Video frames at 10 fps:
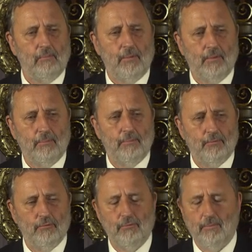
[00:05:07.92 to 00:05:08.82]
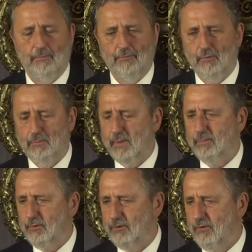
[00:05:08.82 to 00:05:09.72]
but too few
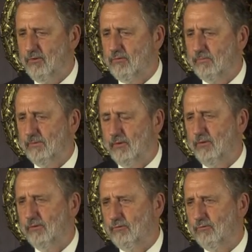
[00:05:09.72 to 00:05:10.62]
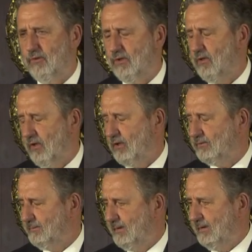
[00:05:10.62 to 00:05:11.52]
people know or do not
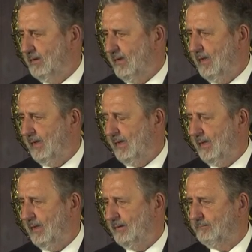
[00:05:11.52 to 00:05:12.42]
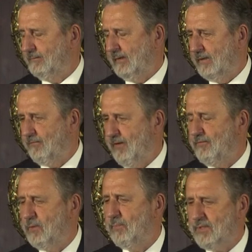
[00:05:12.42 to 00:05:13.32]
know that
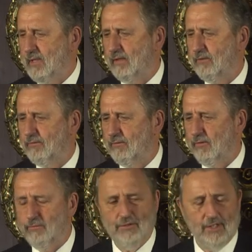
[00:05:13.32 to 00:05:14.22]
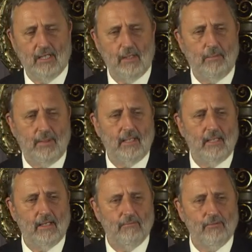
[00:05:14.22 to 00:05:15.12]
50% of
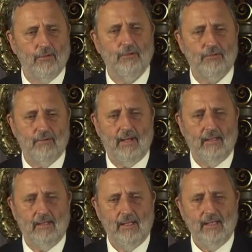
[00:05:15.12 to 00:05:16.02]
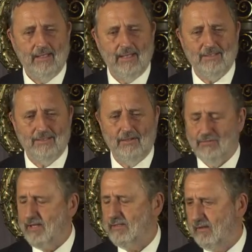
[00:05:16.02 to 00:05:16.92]
GDP in world trade is the
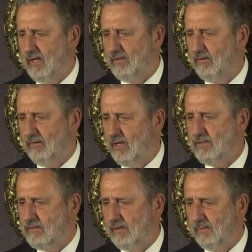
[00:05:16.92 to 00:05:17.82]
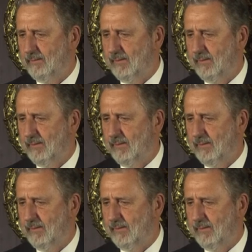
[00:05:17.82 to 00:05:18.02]
transatlantic relationship.